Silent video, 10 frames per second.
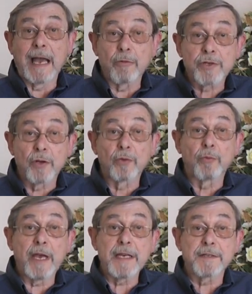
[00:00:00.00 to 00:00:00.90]

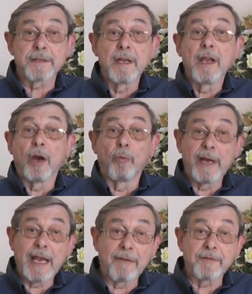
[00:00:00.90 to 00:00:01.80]
household waste, and
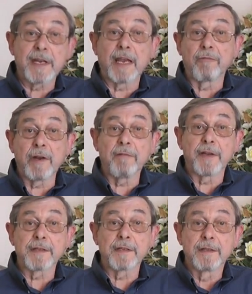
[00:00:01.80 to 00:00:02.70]
we have to get rid of
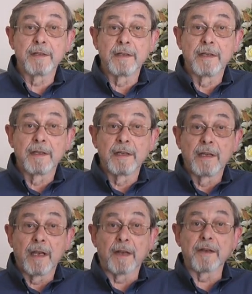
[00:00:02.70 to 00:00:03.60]
it.
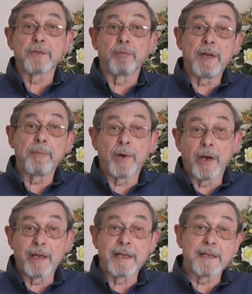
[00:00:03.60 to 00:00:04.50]
And as we
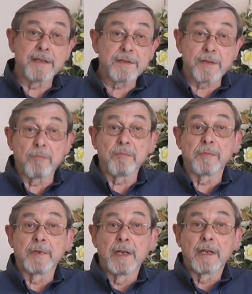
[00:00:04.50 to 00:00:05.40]
pile it in
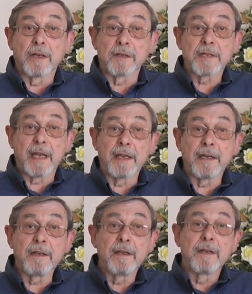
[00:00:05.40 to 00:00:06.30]
some
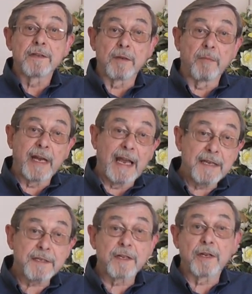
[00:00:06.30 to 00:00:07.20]
container, somebody
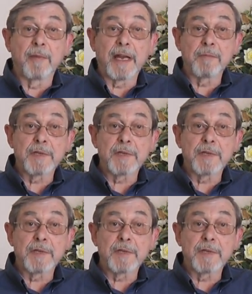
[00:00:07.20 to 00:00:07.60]
has to come and